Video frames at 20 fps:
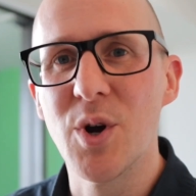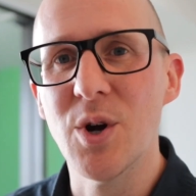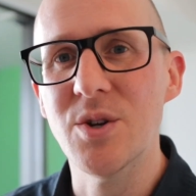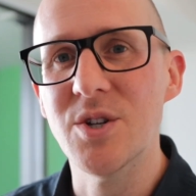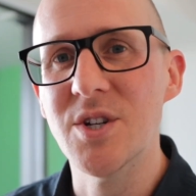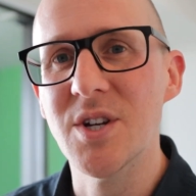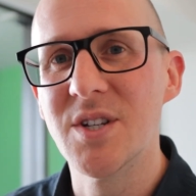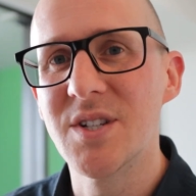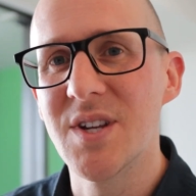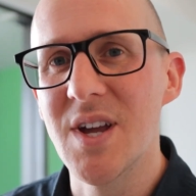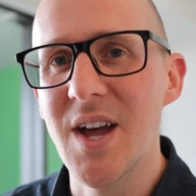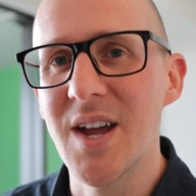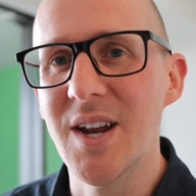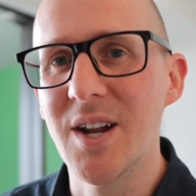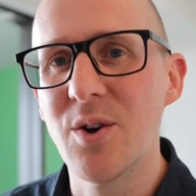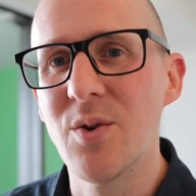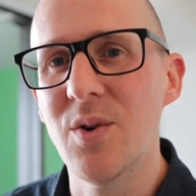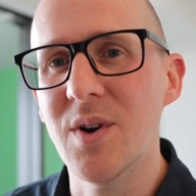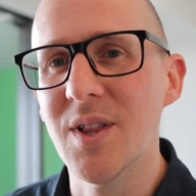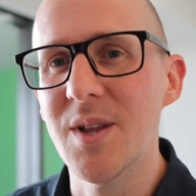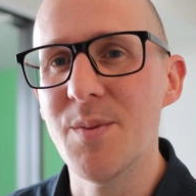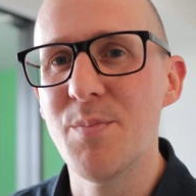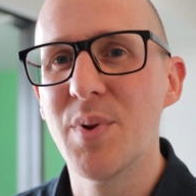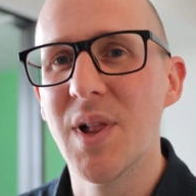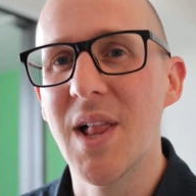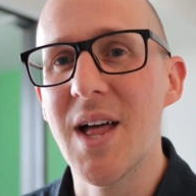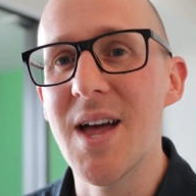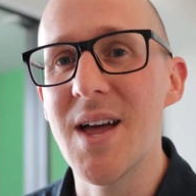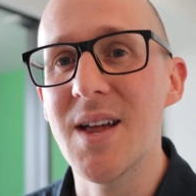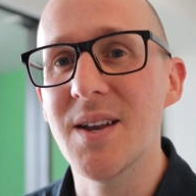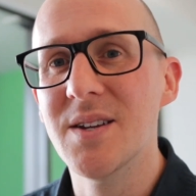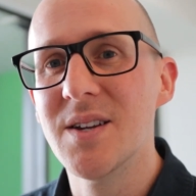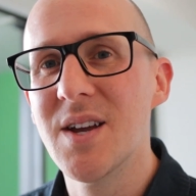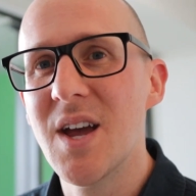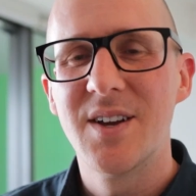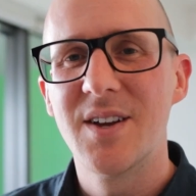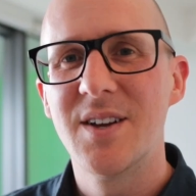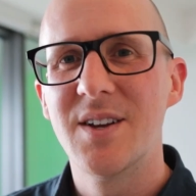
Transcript: projects are adequately planned.